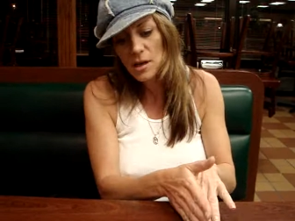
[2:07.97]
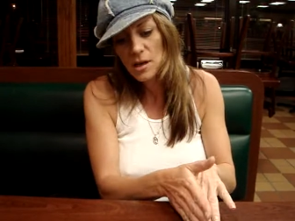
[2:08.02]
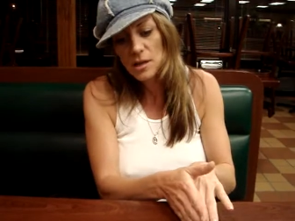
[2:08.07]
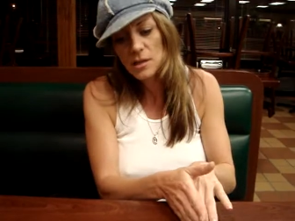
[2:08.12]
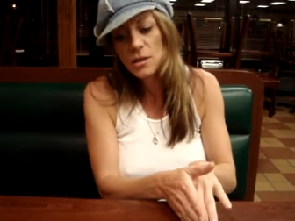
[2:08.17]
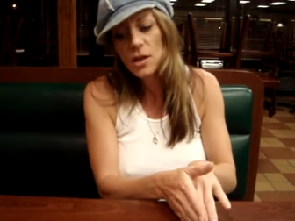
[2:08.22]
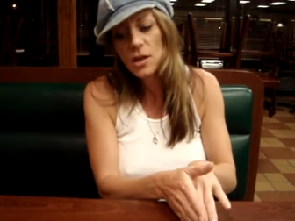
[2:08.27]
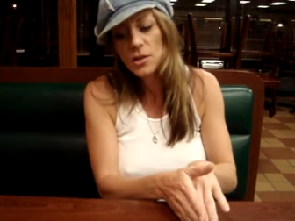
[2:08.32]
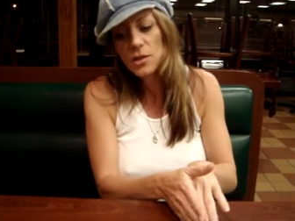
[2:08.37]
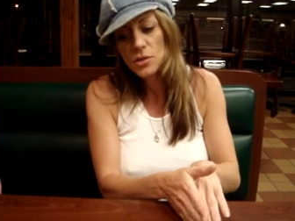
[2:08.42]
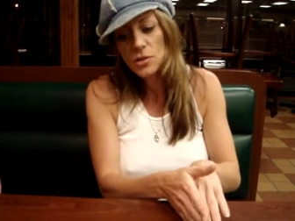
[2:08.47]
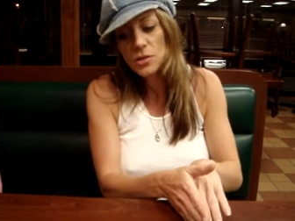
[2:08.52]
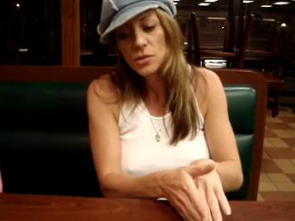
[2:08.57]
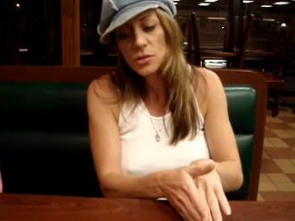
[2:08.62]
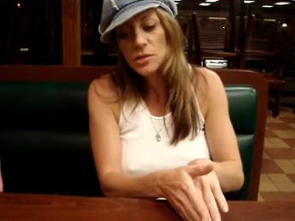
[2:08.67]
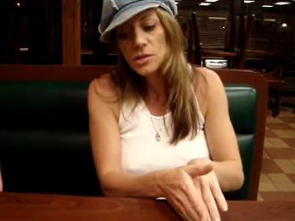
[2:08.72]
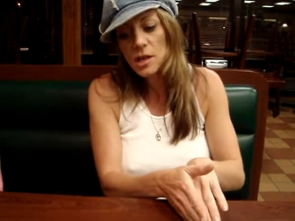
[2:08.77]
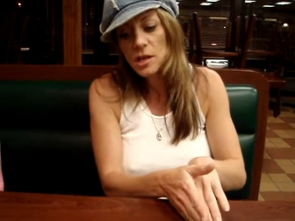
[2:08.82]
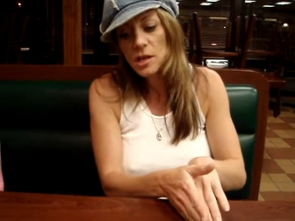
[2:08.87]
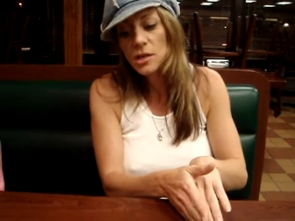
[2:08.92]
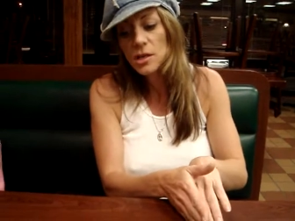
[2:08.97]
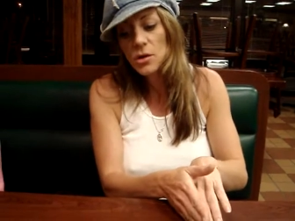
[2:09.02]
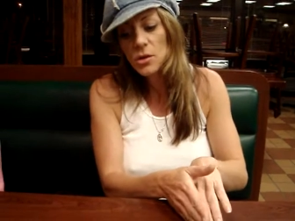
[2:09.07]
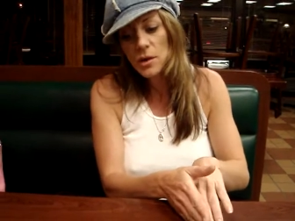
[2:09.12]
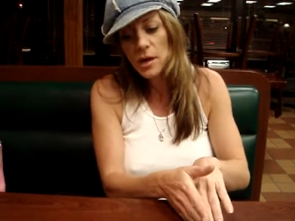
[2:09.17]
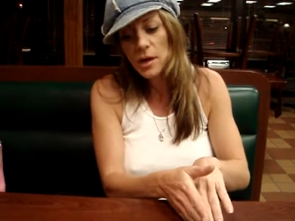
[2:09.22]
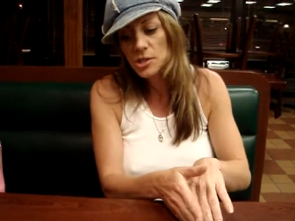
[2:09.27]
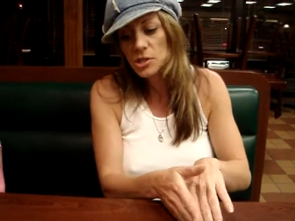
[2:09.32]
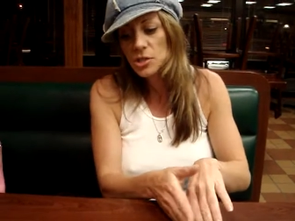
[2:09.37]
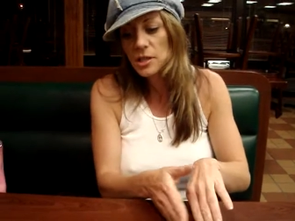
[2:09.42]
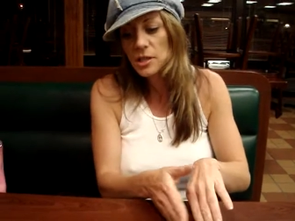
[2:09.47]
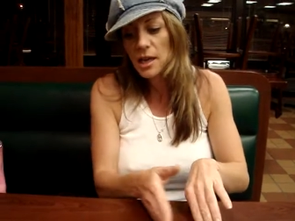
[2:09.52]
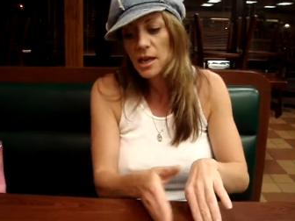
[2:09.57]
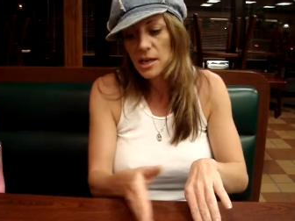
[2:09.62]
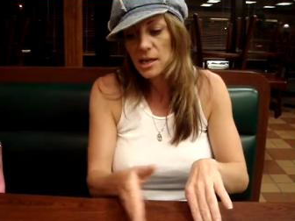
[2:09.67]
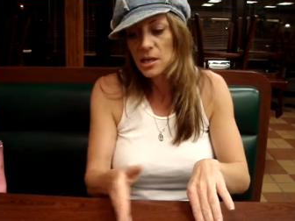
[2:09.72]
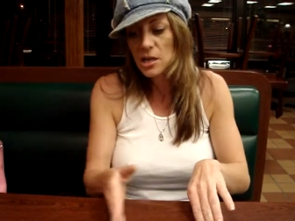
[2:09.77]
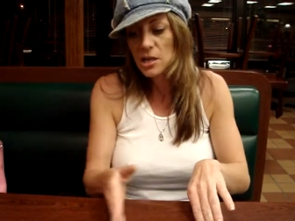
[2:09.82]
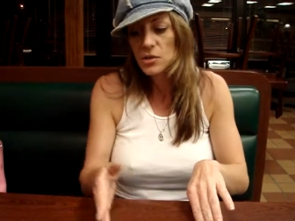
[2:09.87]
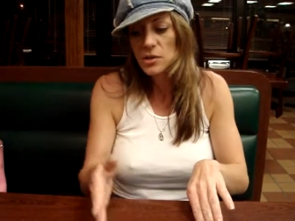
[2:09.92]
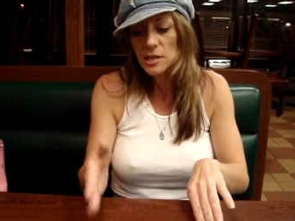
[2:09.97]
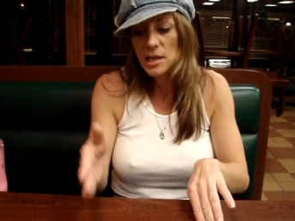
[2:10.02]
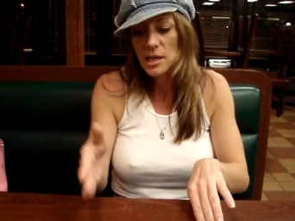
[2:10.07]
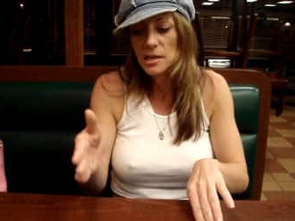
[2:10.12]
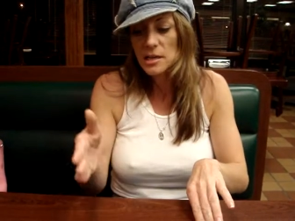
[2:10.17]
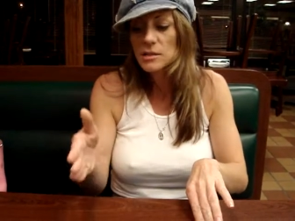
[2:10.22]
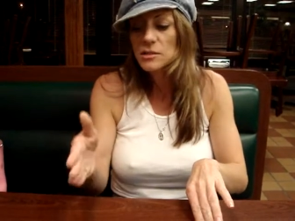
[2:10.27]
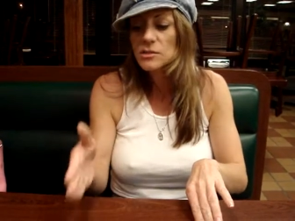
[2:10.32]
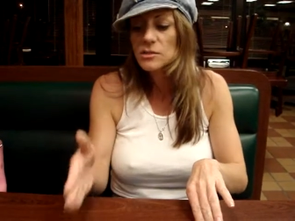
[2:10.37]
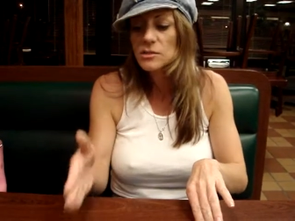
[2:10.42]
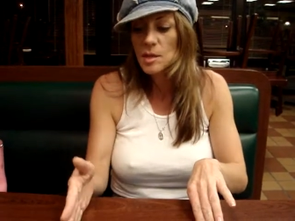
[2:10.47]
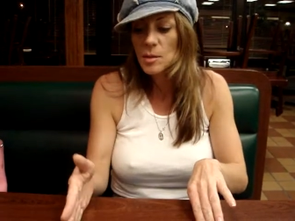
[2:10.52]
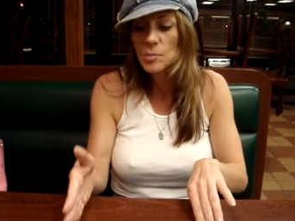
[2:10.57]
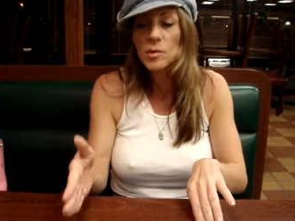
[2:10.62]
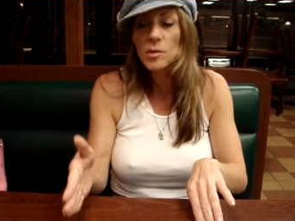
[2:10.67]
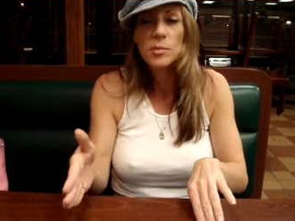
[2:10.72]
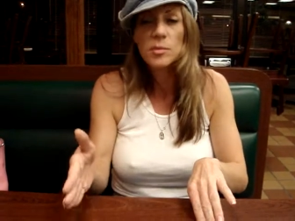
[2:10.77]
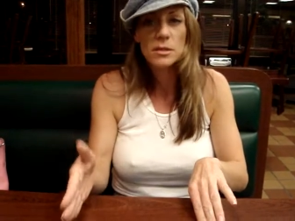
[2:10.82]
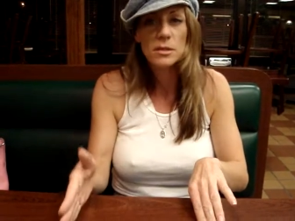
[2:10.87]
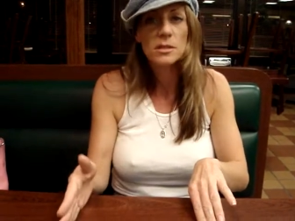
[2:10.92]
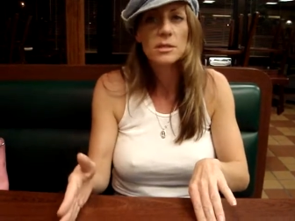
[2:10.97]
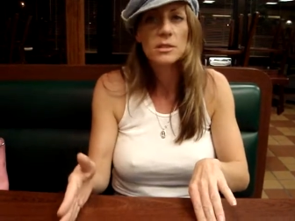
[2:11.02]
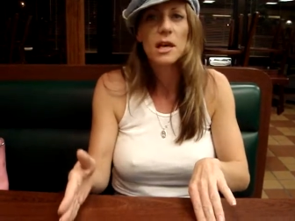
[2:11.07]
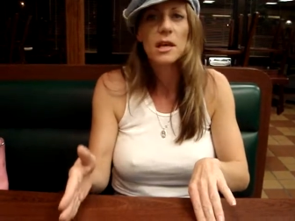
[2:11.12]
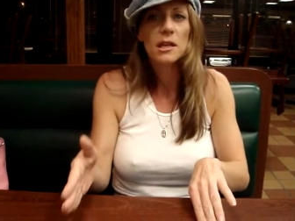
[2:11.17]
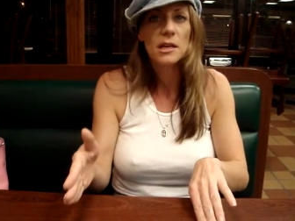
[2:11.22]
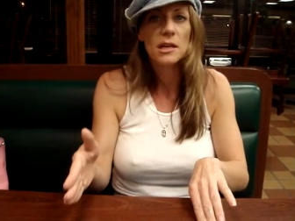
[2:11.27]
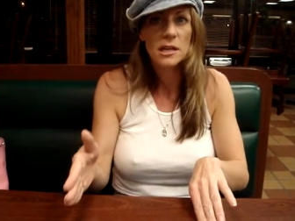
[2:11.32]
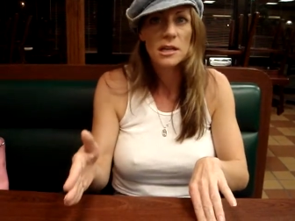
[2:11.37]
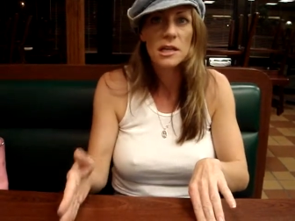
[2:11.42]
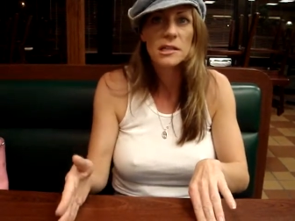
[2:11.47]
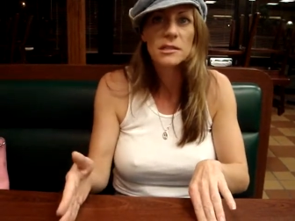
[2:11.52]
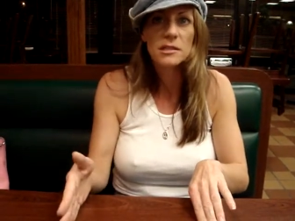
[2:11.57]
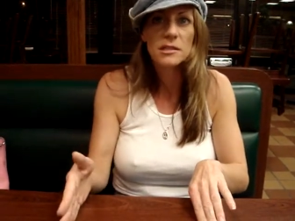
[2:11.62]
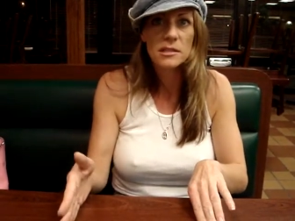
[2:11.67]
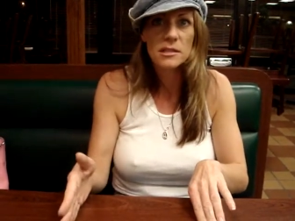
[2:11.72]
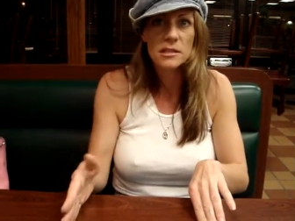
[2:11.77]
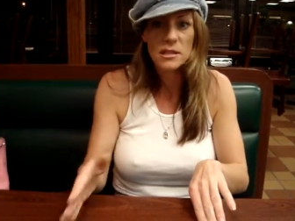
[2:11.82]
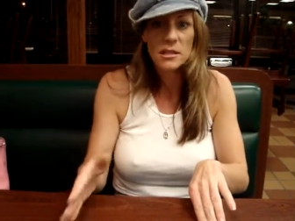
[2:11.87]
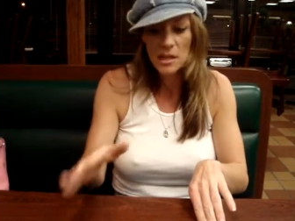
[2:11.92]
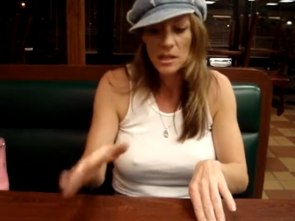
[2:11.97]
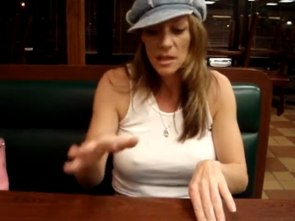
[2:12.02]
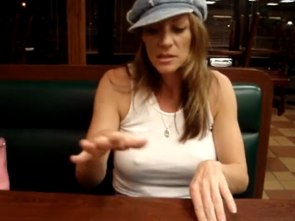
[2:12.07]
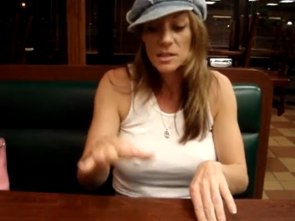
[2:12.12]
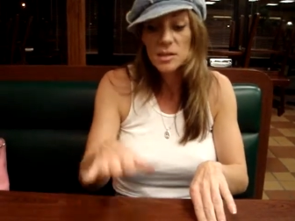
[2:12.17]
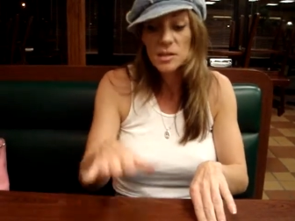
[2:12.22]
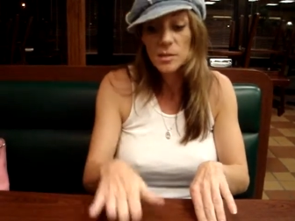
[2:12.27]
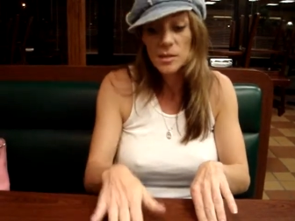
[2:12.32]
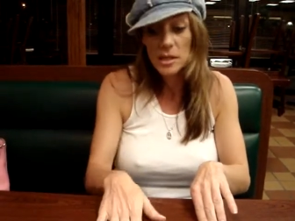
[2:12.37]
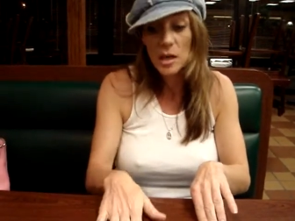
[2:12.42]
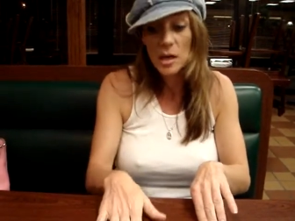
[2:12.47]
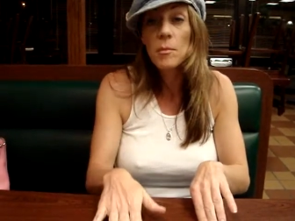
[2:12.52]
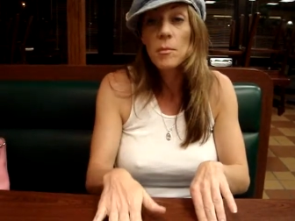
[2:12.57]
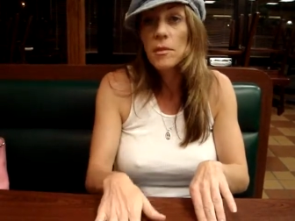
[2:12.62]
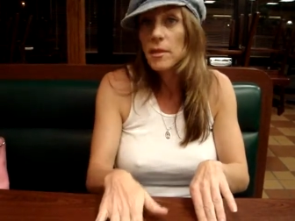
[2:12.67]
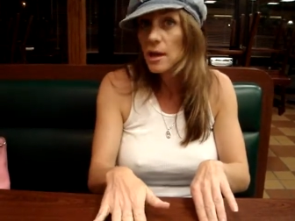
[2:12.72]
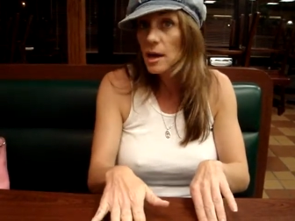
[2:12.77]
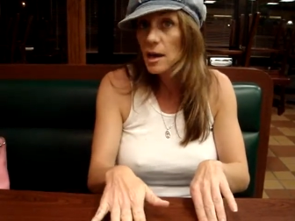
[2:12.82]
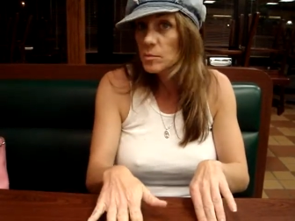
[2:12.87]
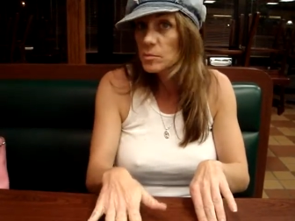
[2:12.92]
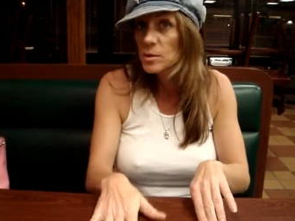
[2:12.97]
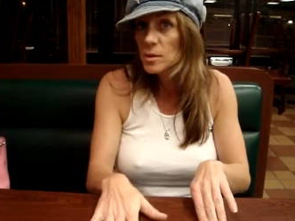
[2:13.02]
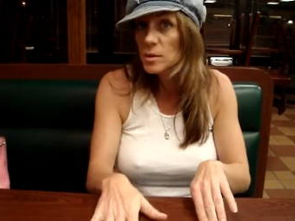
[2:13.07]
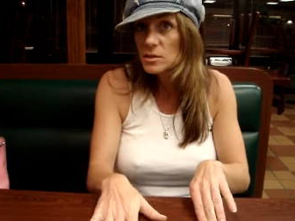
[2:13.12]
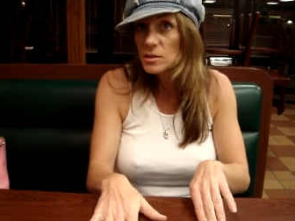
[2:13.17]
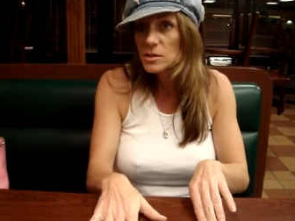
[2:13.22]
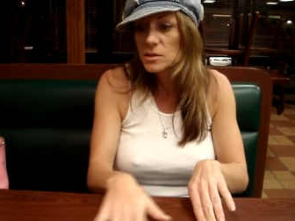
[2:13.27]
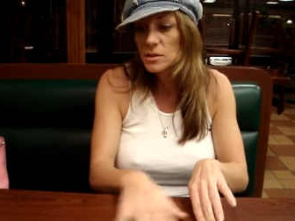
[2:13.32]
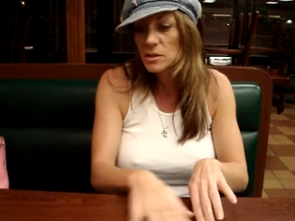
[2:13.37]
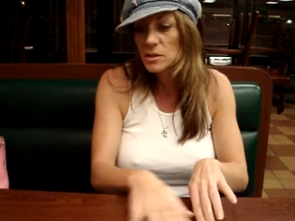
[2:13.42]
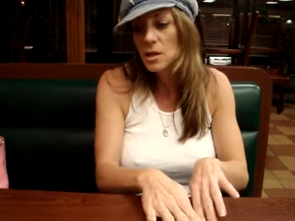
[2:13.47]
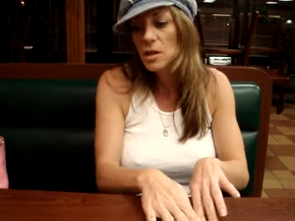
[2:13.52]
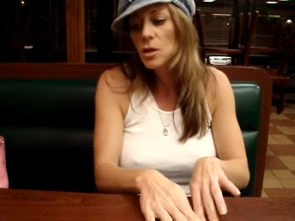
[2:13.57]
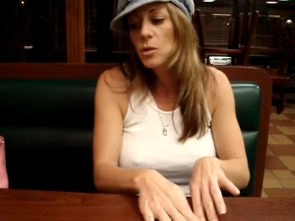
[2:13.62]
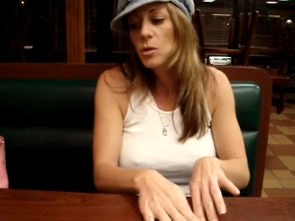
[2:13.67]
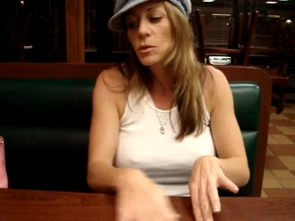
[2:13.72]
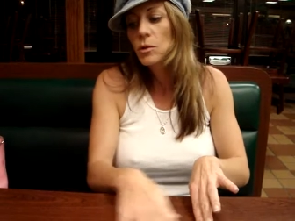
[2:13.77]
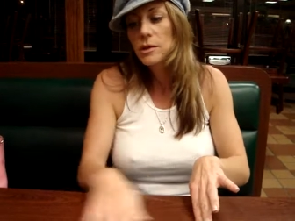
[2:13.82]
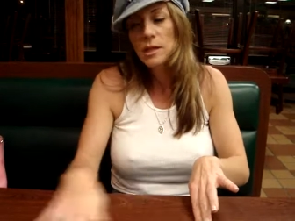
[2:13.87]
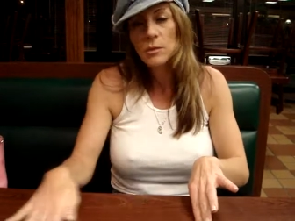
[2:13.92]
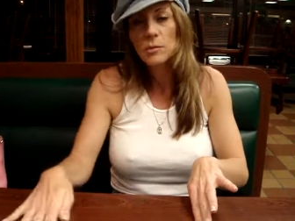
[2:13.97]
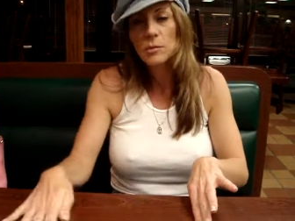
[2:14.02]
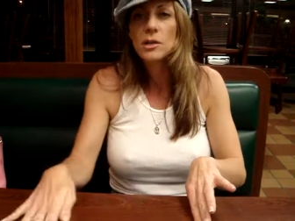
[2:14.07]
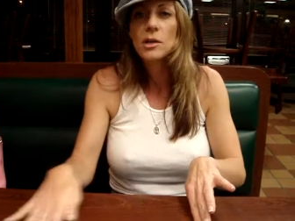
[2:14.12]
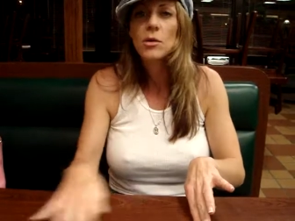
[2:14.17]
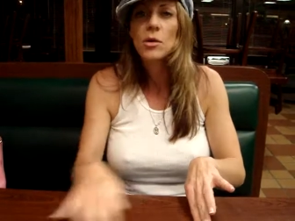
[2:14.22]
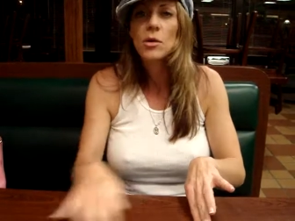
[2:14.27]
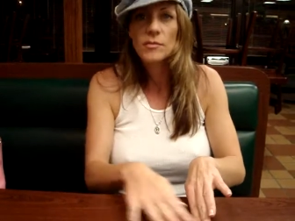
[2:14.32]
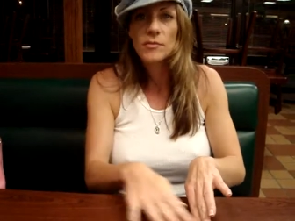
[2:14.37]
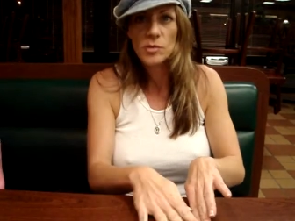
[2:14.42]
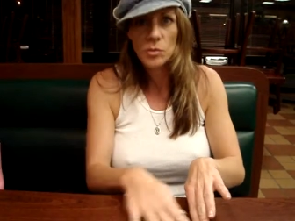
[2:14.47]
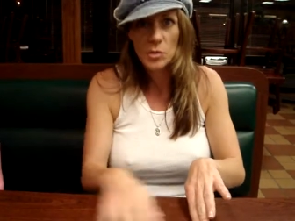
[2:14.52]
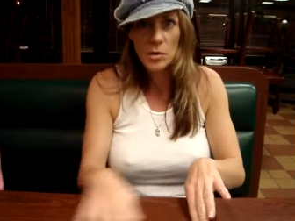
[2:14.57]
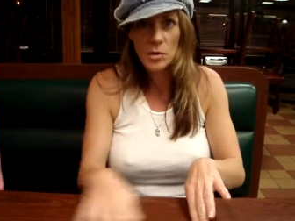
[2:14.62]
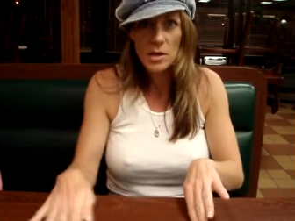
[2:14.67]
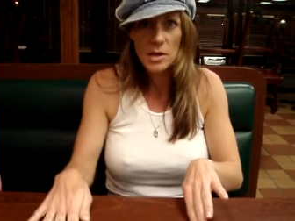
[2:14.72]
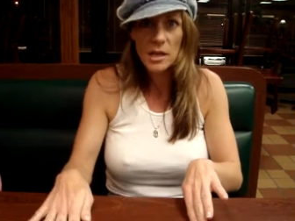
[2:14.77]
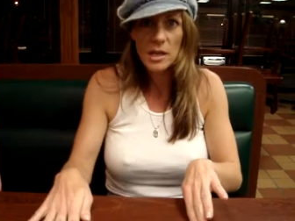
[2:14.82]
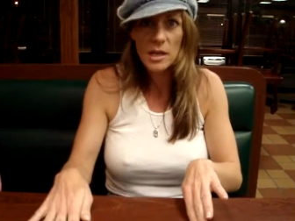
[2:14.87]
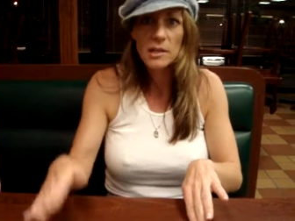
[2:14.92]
A lot of the girls that I know actually had to create a separate personality and entity to become that person when they would go off to work,